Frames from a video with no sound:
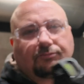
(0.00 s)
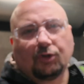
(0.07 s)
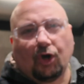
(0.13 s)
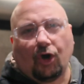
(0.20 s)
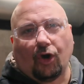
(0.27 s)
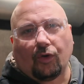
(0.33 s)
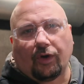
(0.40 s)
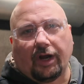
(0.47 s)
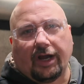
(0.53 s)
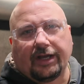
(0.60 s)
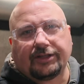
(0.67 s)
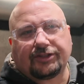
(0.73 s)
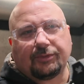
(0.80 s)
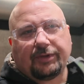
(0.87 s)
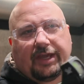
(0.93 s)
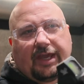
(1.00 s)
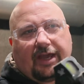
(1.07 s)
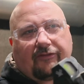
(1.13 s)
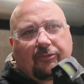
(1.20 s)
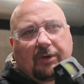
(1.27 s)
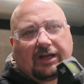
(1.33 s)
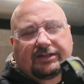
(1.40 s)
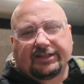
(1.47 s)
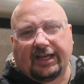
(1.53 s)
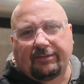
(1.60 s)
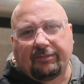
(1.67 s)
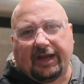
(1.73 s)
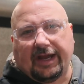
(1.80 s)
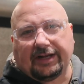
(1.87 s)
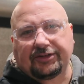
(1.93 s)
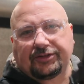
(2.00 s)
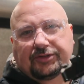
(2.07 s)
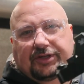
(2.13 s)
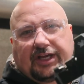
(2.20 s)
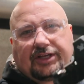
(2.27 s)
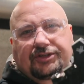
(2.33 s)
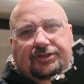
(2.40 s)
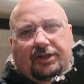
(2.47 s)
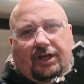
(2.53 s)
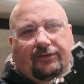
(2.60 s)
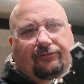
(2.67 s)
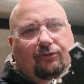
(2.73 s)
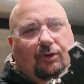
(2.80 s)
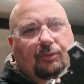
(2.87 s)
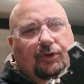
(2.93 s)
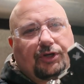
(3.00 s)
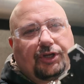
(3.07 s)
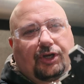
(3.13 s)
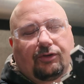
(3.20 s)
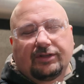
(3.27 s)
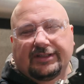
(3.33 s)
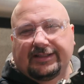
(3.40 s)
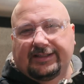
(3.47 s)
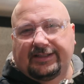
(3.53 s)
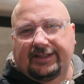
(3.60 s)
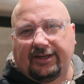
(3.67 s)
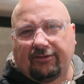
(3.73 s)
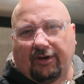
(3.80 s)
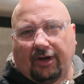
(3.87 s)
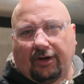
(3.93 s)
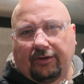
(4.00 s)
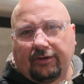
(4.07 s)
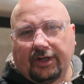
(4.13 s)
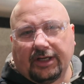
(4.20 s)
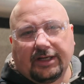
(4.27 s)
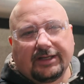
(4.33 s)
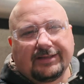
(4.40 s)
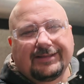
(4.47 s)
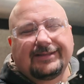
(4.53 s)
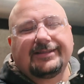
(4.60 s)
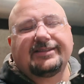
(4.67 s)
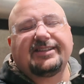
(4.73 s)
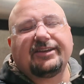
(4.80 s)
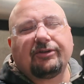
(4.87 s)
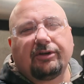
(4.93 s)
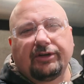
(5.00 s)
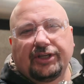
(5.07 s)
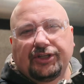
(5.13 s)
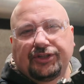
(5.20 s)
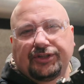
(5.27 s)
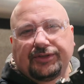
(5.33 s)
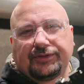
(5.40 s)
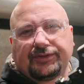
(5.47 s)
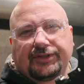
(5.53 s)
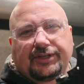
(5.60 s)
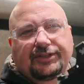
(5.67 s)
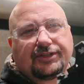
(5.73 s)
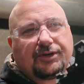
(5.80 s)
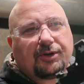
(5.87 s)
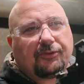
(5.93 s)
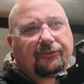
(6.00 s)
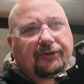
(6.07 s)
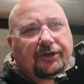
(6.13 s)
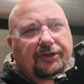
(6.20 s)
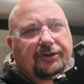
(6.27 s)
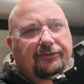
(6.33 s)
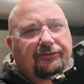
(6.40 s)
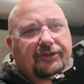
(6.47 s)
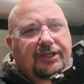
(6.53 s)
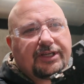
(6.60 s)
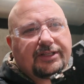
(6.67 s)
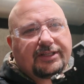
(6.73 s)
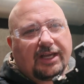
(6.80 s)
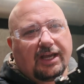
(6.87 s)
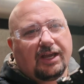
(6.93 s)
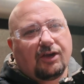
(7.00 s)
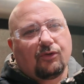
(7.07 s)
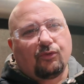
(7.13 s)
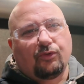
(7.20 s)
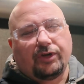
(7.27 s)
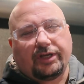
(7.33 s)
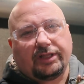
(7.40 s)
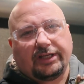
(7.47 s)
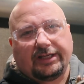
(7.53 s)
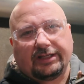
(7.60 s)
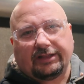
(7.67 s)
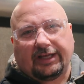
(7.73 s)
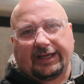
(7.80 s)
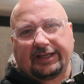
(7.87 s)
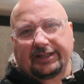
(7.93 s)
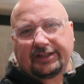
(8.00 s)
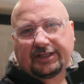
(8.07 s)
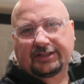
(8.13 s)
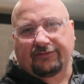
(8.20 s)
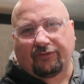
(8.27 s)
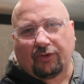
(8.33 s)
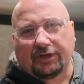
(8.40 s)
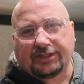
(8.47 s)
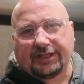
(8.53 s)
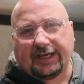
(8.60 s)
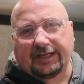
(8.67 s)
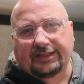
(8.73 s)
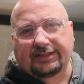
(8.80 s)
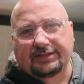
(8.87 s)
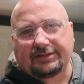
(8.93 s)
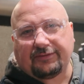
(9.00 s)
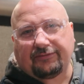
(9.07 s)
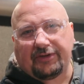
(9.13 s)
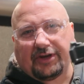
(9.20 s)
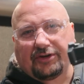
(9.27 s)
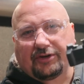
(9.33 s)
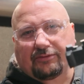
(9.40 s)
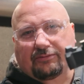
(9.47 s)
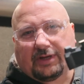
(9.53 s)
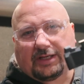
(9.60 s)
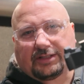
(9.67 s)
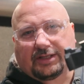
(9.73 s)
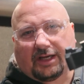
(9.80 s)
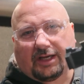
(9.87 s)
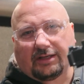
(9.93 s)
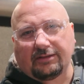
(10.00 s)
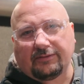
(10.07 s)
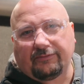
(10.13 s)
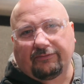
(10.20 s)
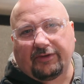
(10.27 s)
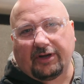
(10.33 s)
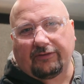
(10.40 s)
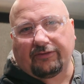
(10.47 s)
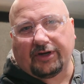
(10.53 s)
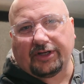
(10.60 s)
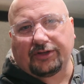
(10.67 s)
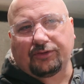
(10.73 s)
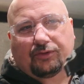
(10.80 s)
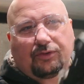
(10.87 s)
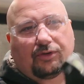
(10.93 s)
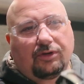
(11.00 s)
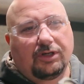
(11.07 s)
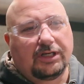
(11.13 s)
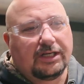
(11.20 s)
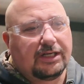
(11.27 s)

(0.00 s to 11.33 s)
All right, so we have about 10 mags for the Echelon 4.0. Zero issues, zero failure feeds. Really liking this Vortex Defender red dot. Very, very cool.